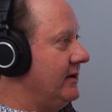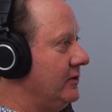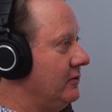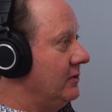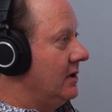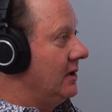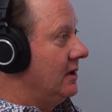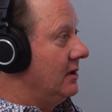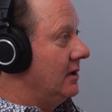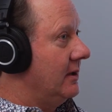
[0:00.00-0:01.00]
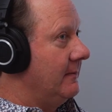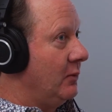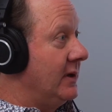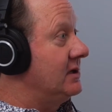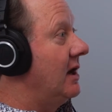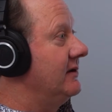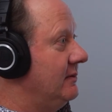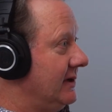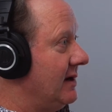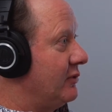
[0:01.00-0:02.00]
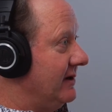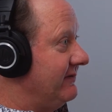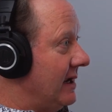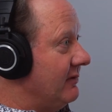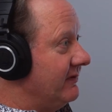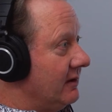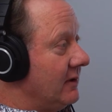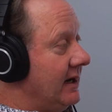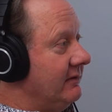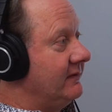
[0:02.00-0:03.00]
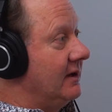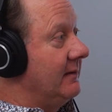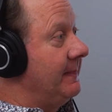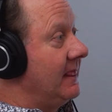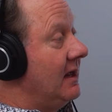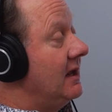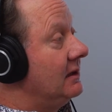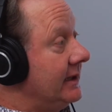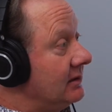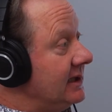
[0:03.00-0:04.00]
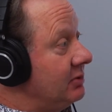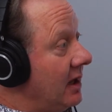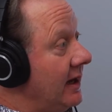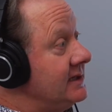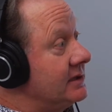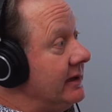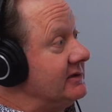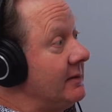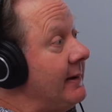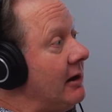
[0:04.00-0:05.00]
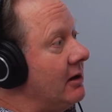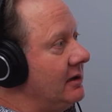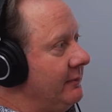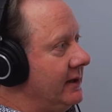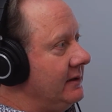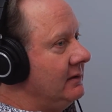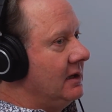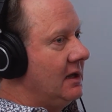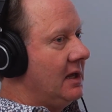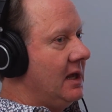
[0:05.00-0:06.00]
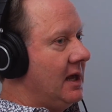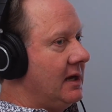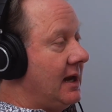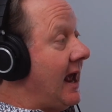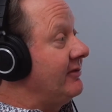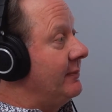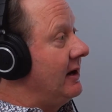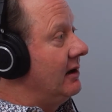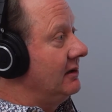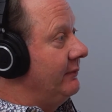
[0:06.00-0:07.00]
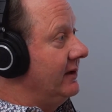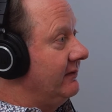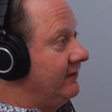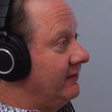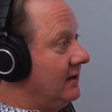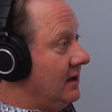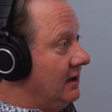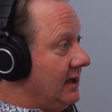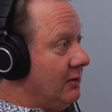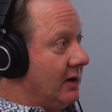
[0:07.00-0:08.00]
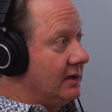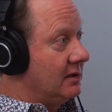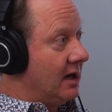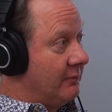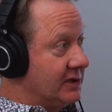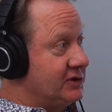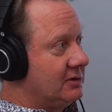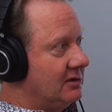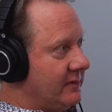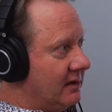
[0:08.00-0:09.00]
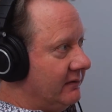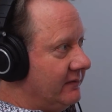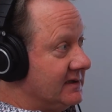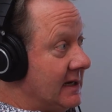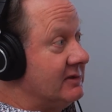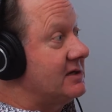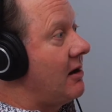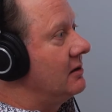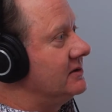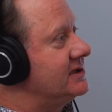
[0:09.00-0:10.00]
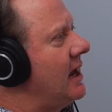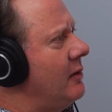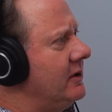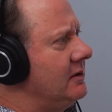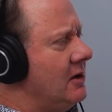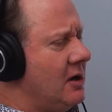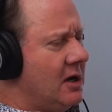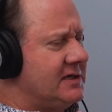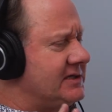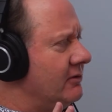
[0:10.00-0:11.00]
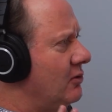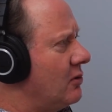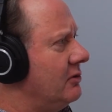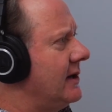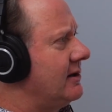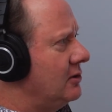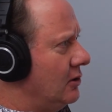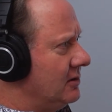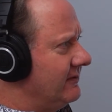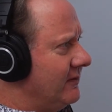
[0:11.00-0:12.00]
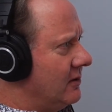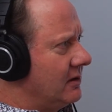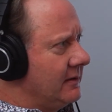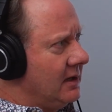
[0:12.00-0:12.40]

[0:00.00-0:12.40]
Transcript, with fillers: who uh, went on to become pretty famous. And he was uh, legally blind, so he was a Paralympian. And at the Paralympics, he won a bunch of gold medals. His name is Carlos Talbot, still the world record holder for